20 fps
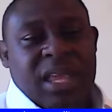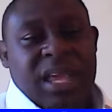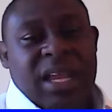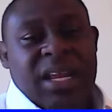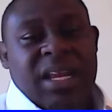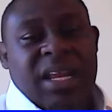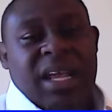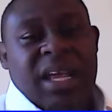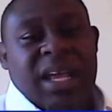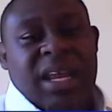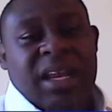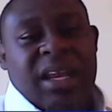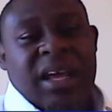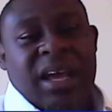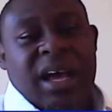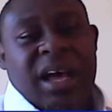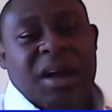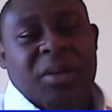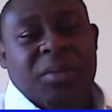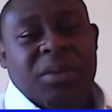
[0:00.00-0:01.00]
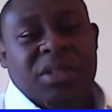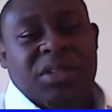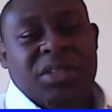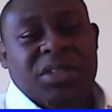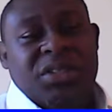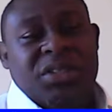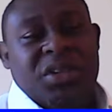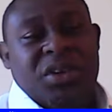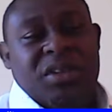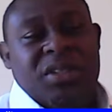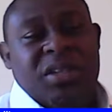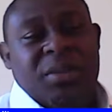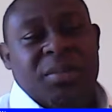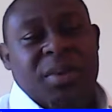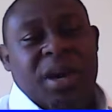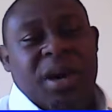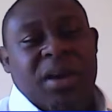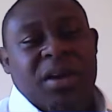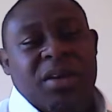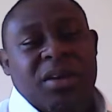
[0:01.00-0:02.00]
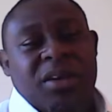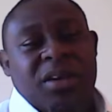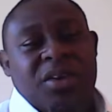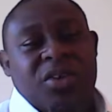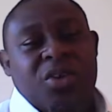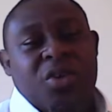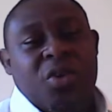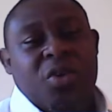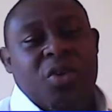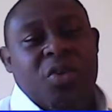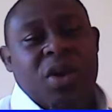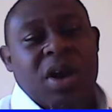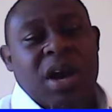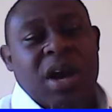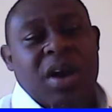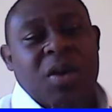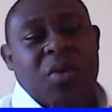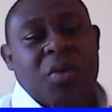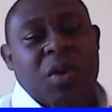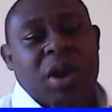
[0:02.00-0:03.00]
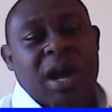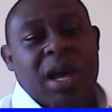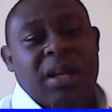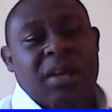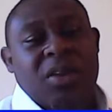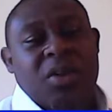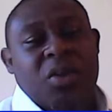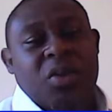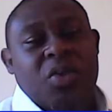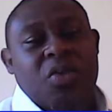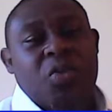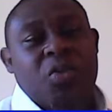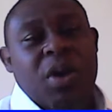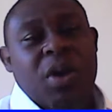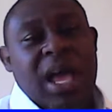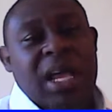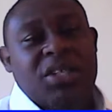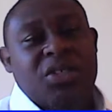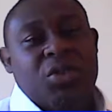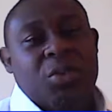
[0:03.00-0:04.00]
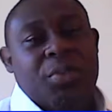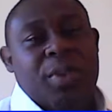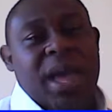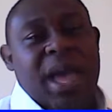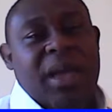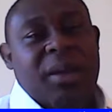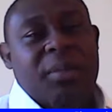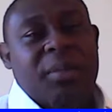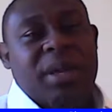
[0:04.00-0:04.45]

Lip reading: And then we just talked about know what or who has your back,